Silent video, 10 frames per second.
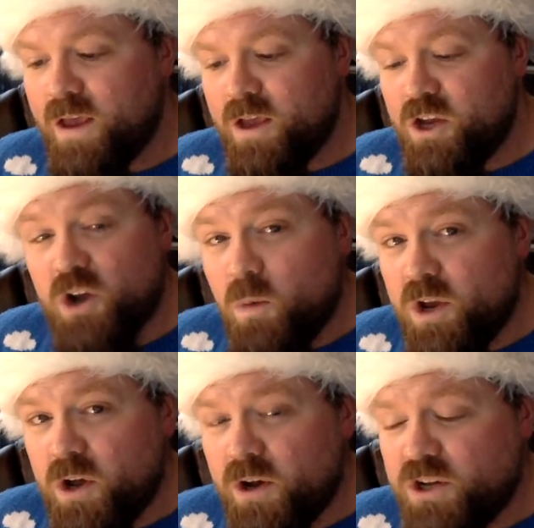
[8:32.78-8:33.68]
You know what
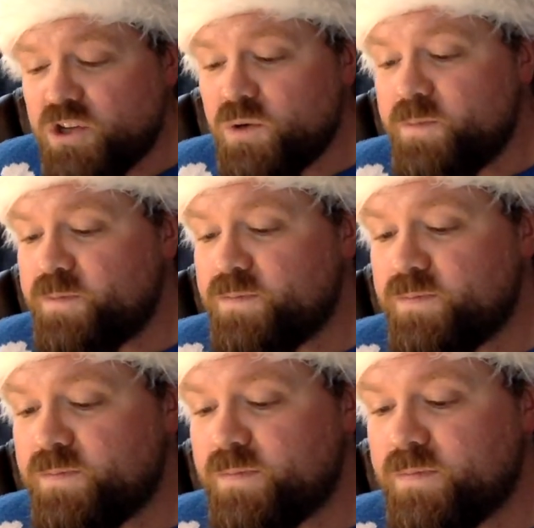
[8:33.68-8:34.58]
you got to do?
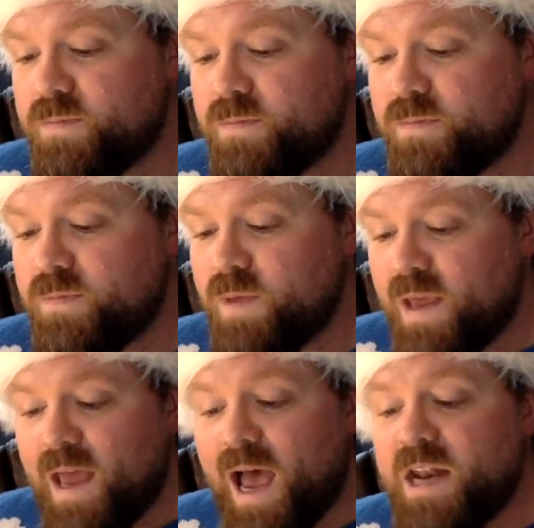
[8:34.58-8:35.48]

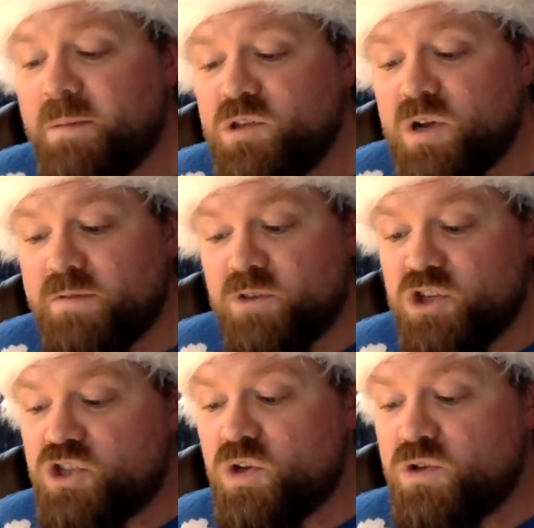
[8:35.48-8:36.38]
Adam and Donovan
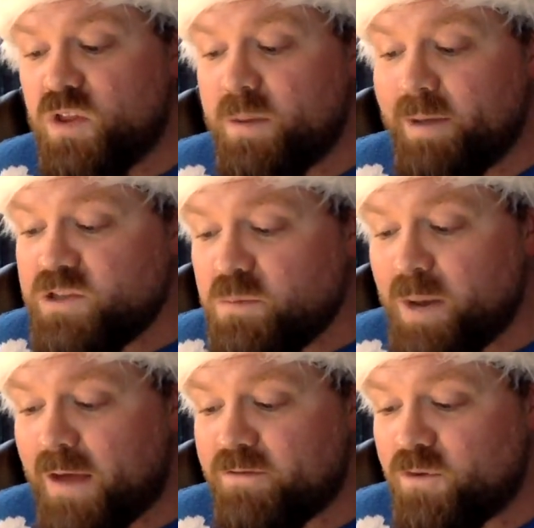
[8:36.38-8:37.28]
stood on the metal
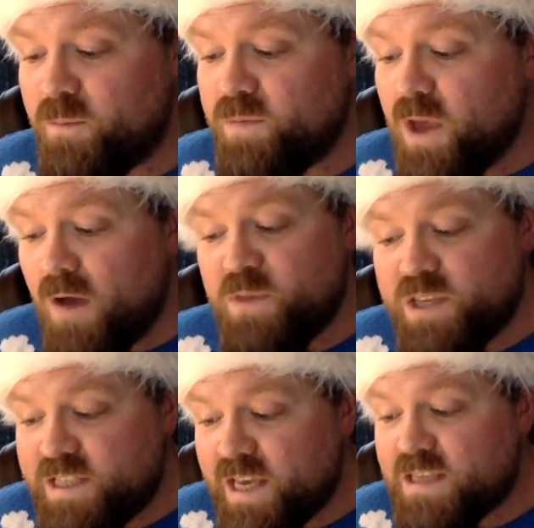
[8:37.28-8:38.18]
platform of the
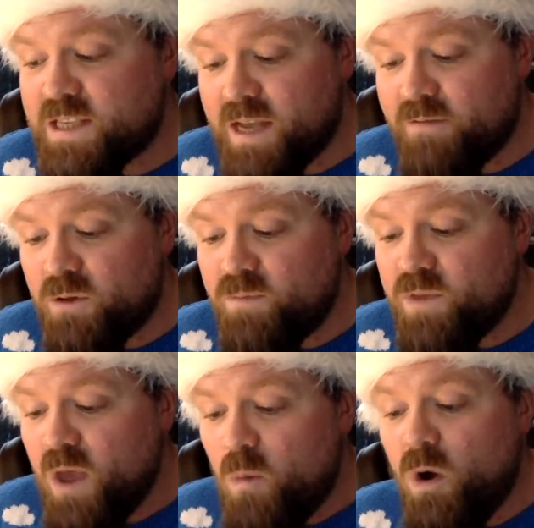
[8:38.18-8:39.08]
6th level,
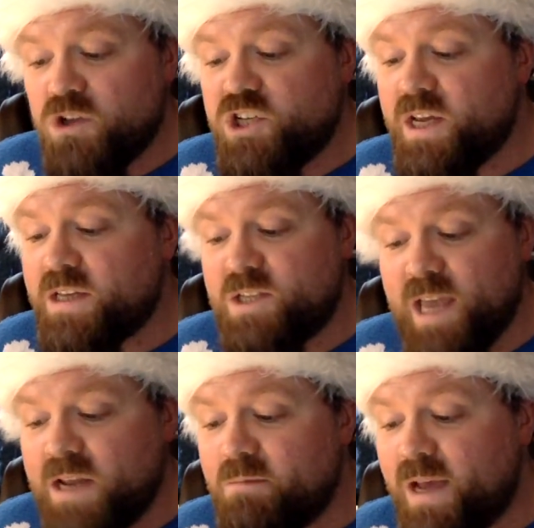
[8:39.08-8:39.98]
watching as the
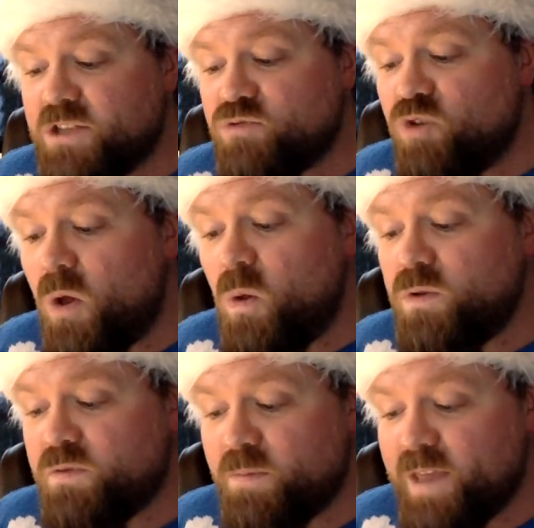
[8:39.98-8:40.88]
inmates
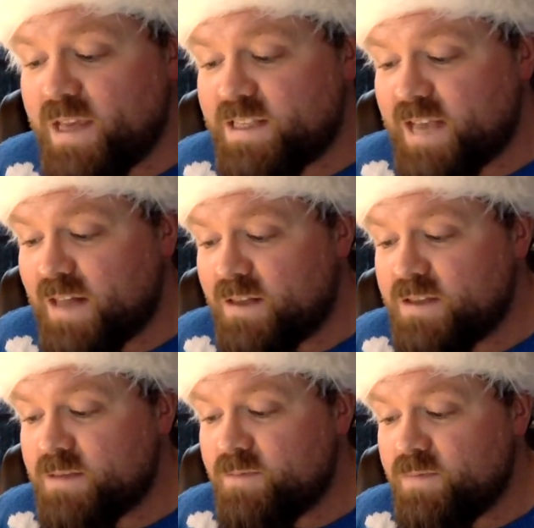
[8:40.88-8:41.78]
rolled from their cells.